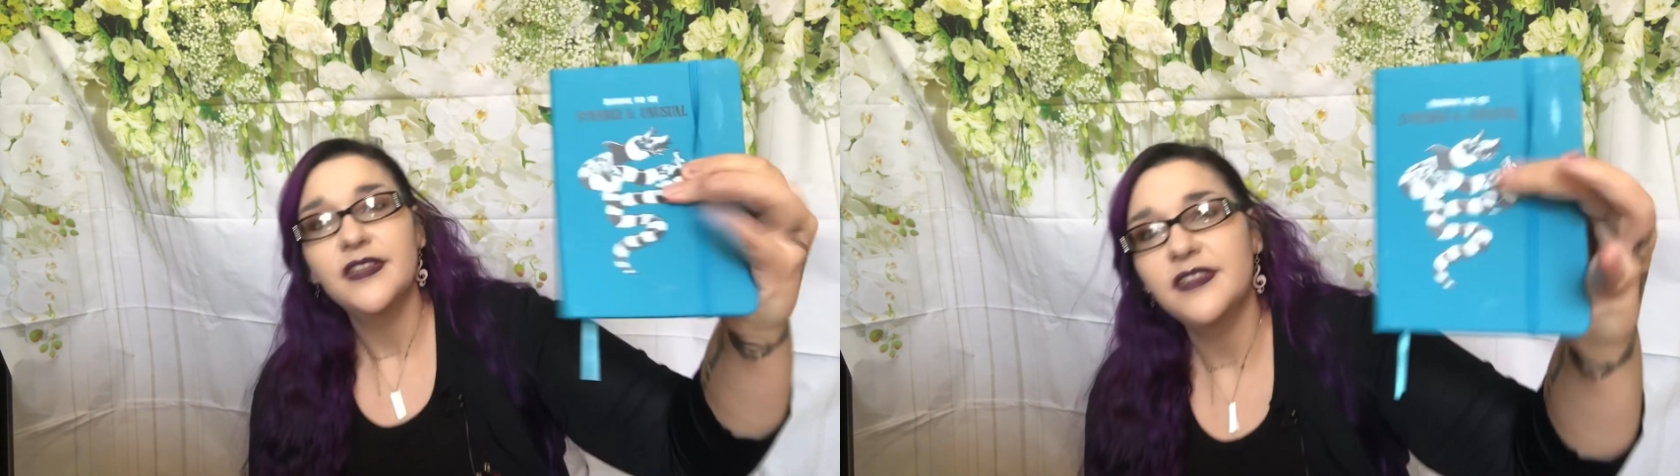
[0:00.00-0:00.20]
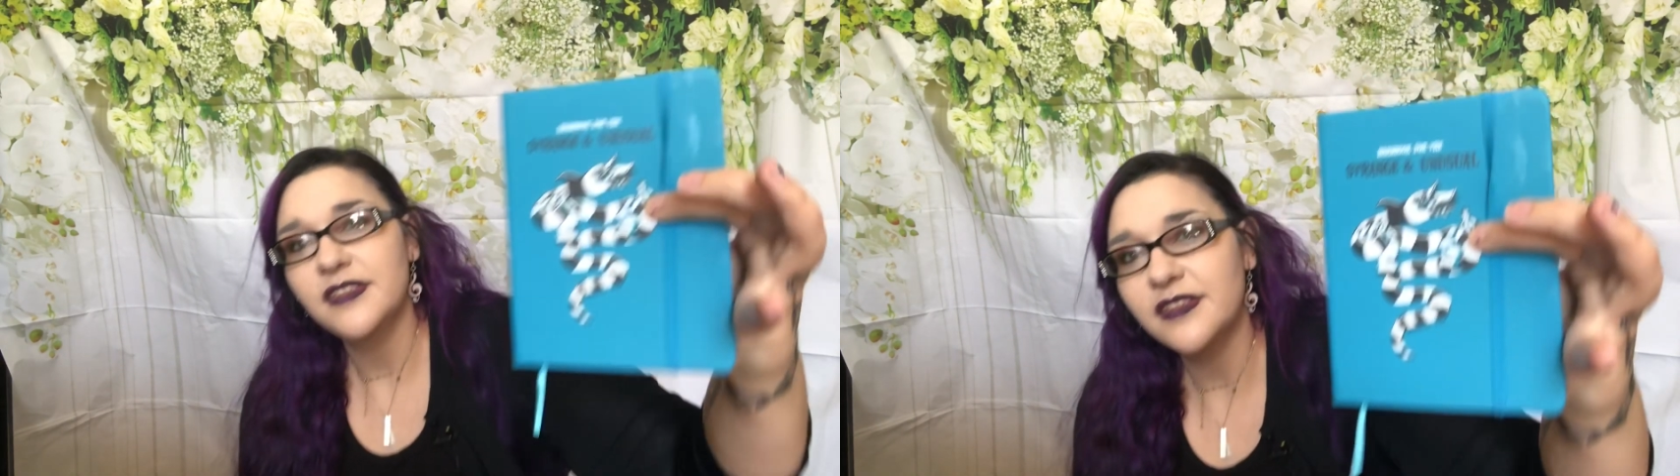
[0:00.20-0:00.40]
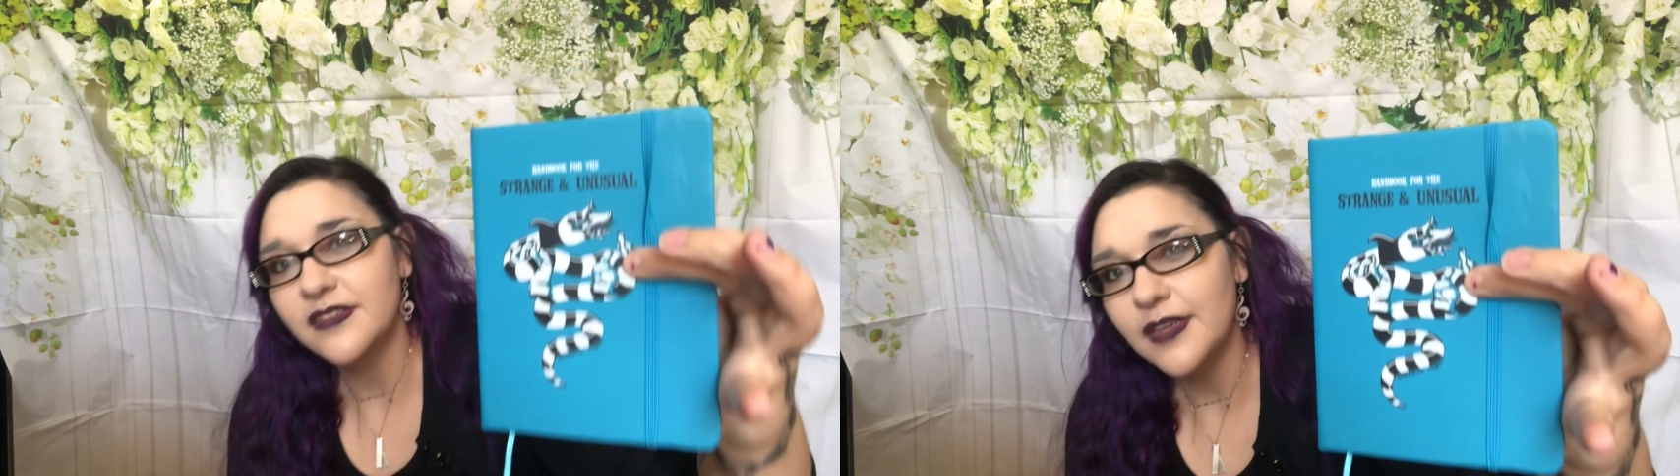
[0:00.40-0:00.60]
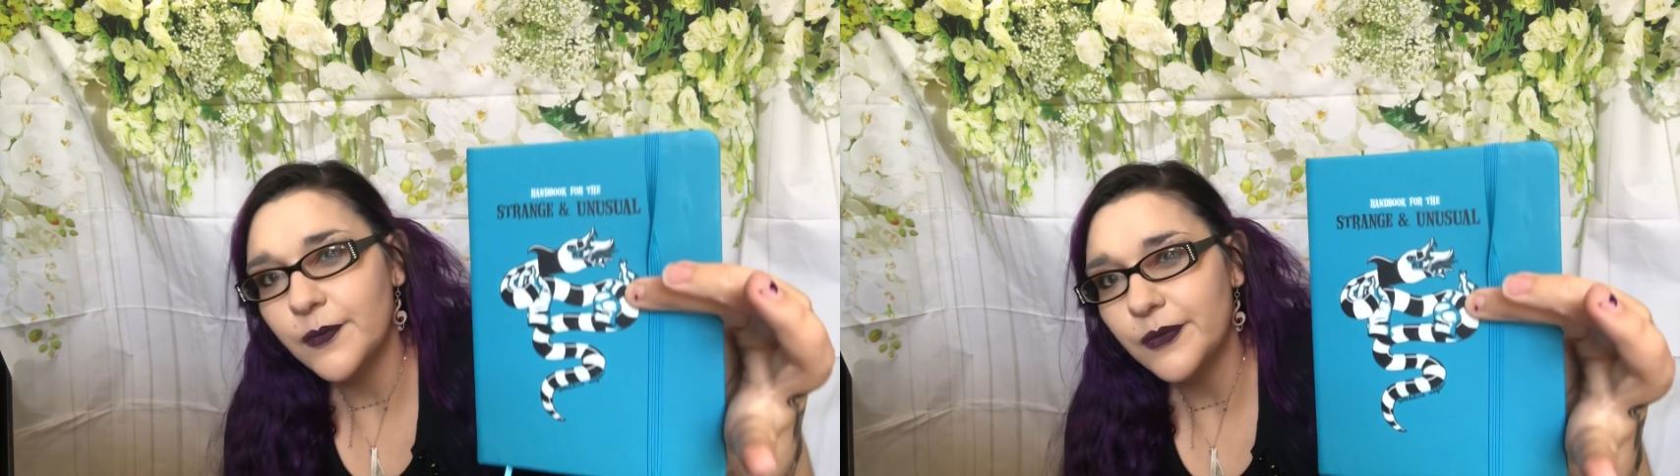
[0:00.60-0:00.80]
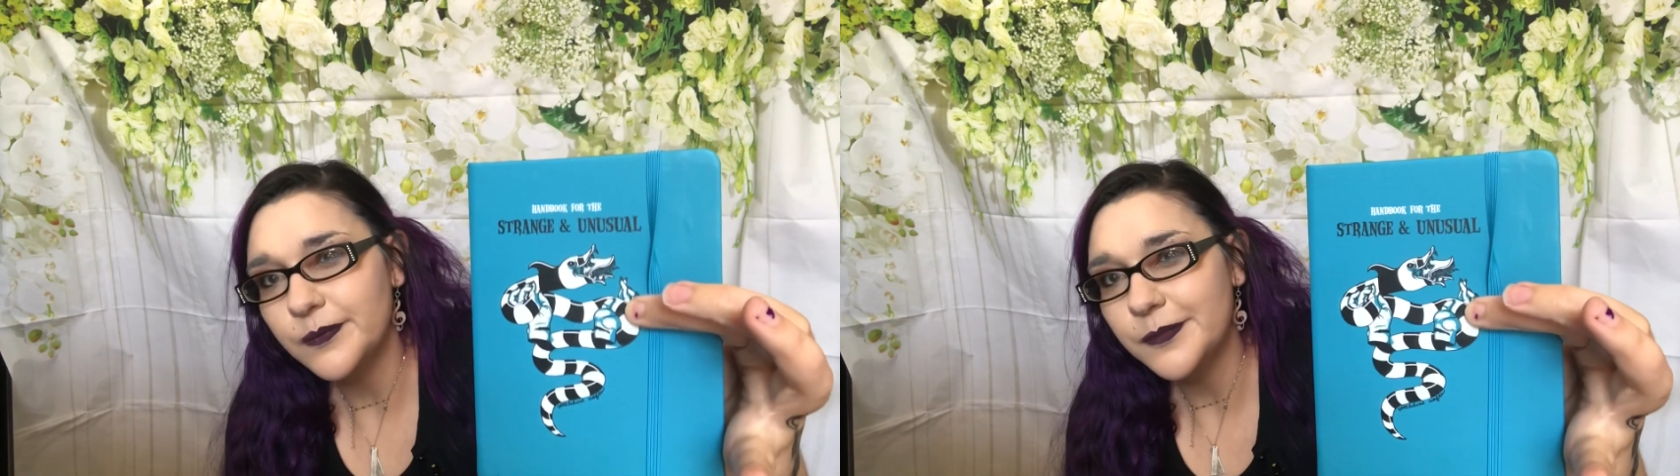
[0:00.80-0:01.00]
since the
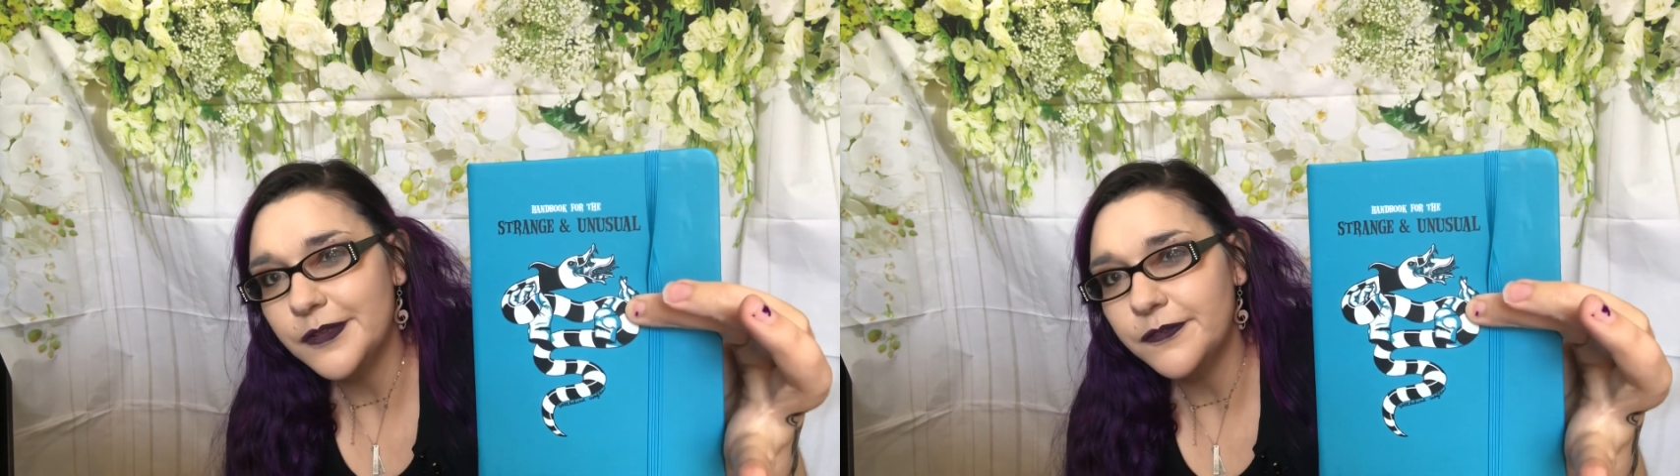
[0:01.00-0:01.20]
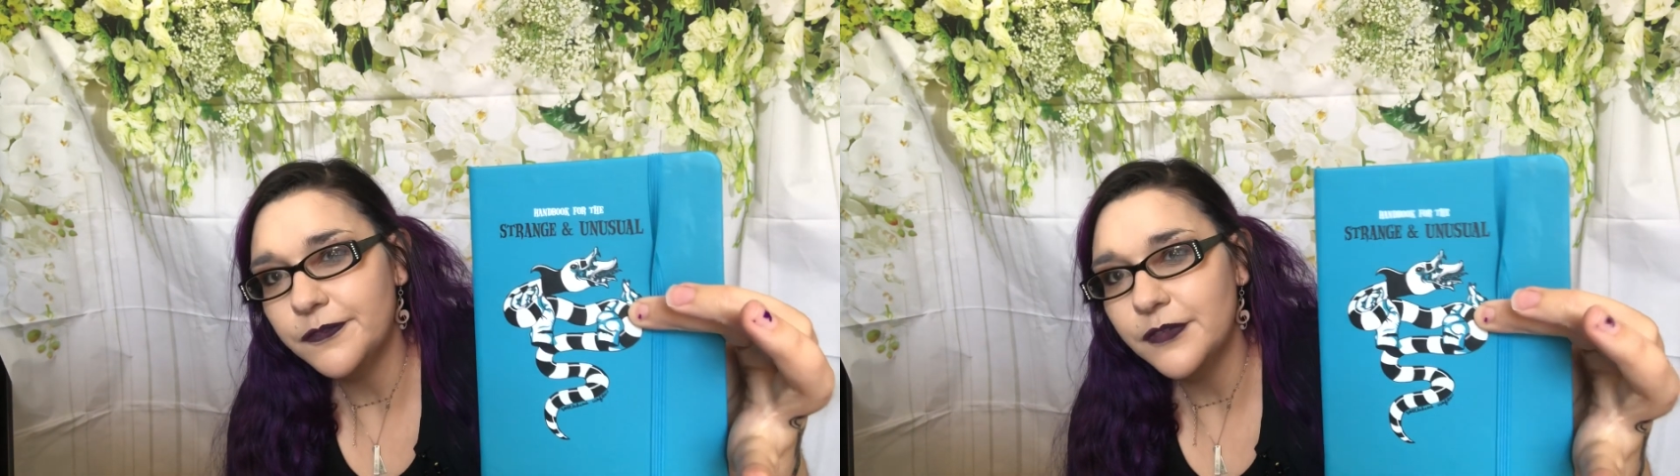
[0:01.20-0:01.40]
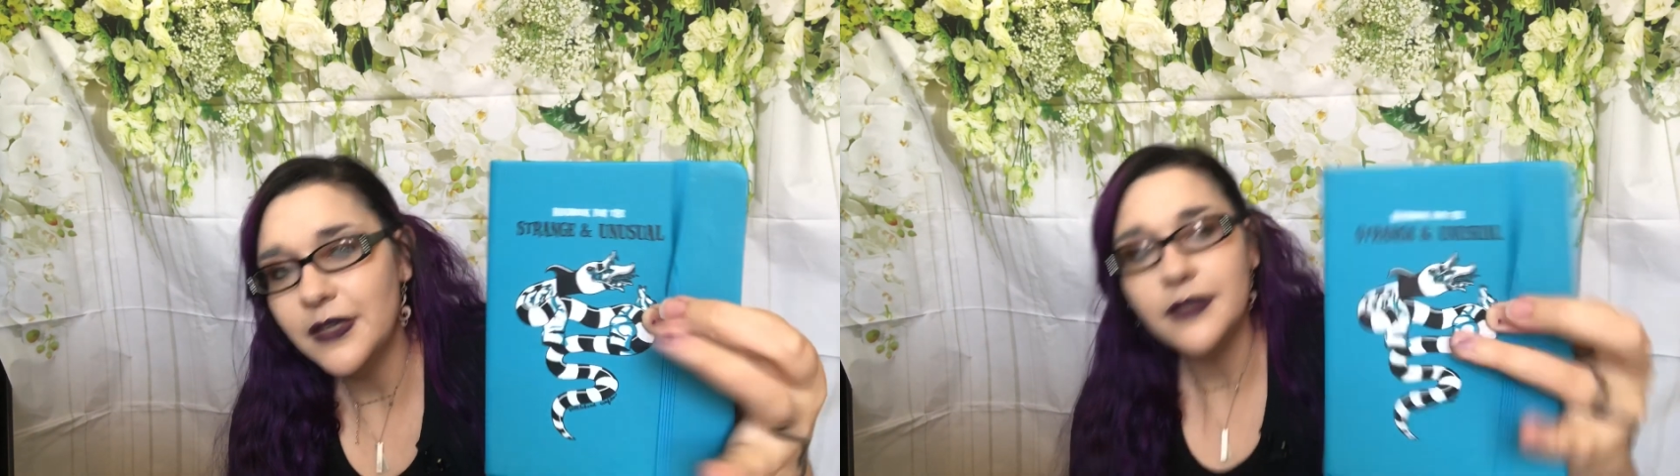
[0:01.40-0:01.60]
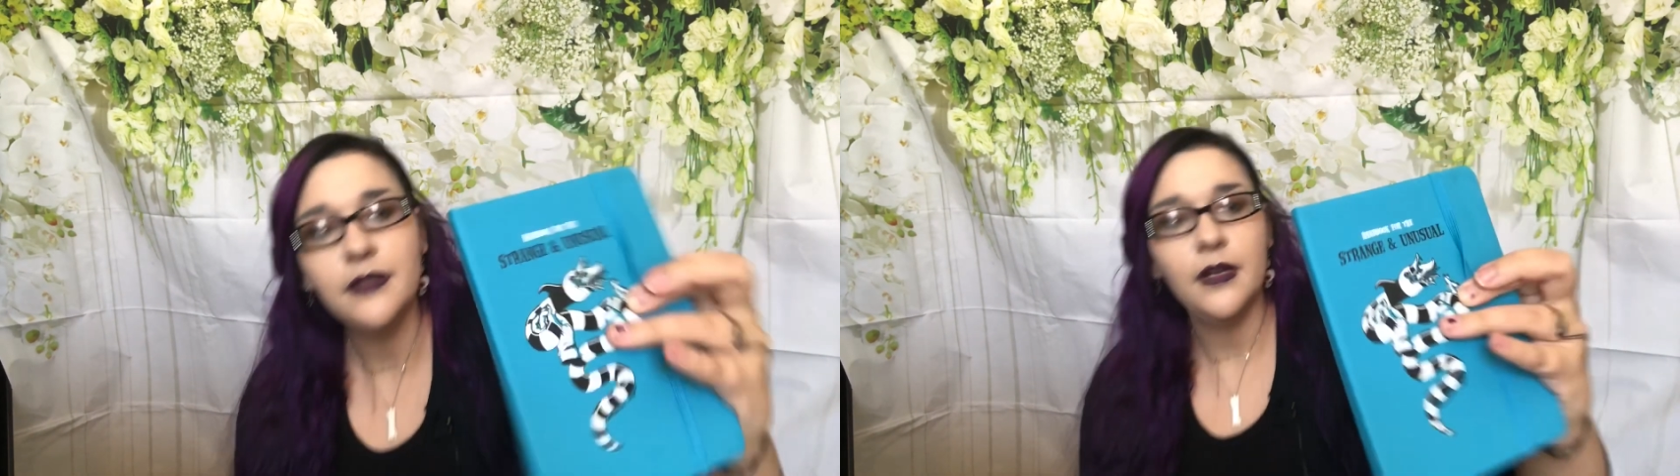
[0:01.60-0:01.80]
sandworm's on the front.